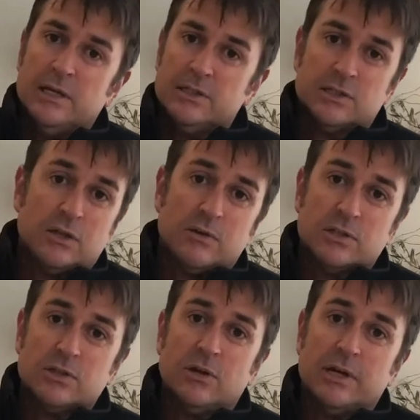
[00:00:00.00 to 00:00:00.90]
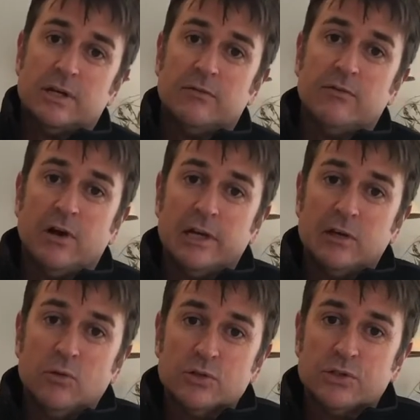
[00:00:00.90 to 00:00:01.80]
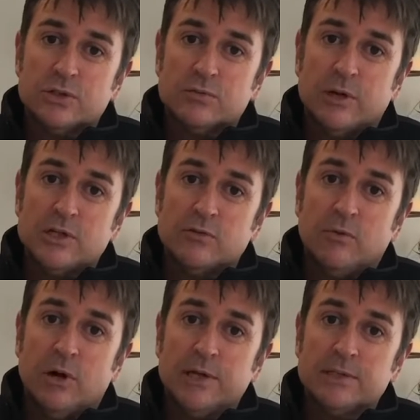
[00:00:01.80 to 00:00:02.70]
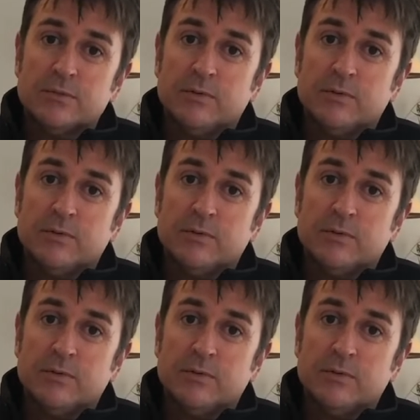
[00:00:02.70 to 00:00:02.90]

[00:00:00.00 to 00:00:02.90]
It's so exciting to finally launch this range of wines.